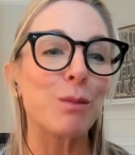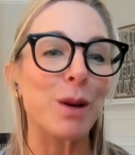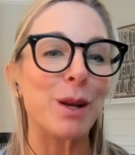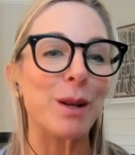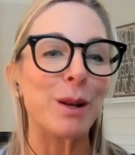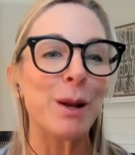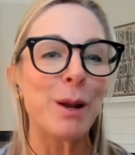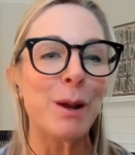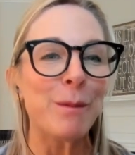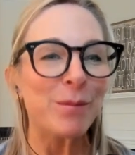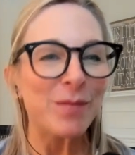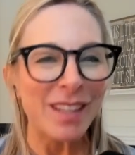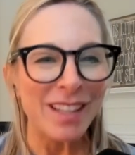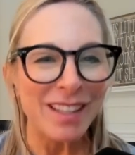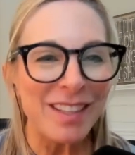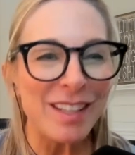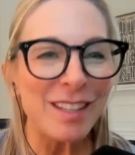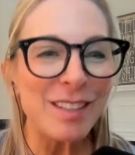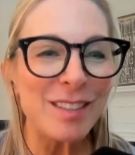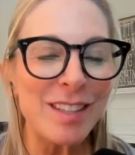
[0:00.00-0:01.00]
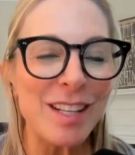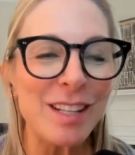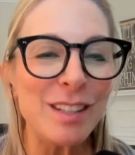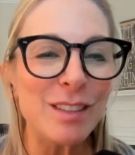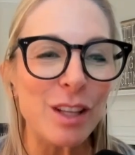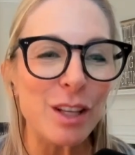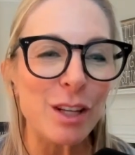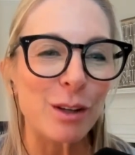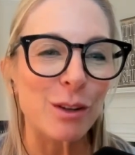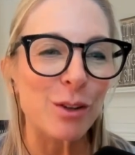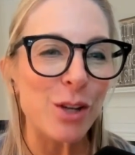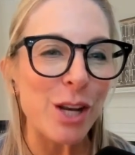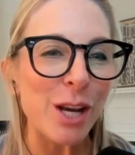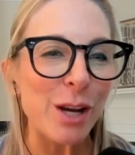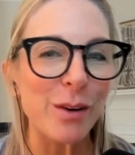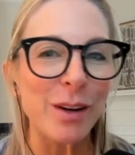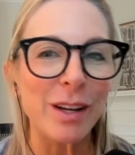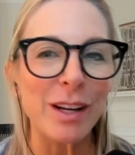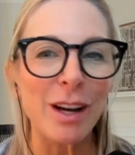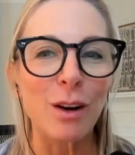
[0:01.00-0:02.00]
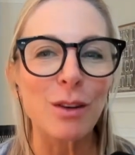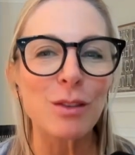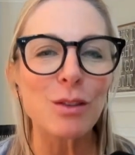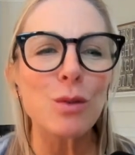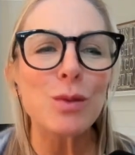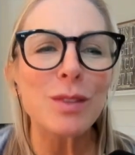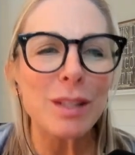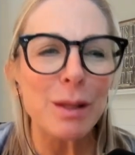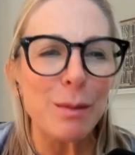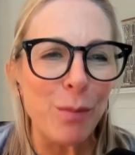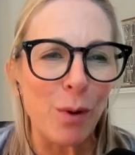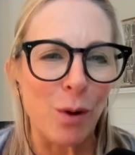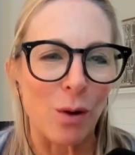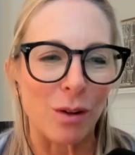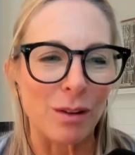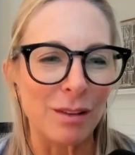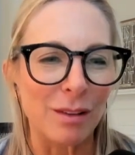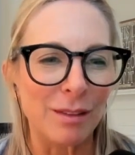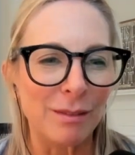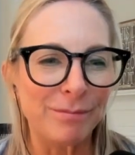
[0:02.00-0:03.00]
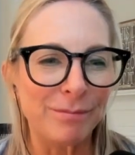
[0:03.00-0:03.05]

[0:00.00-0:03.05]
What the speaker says: But these things that you're sharing are so simple.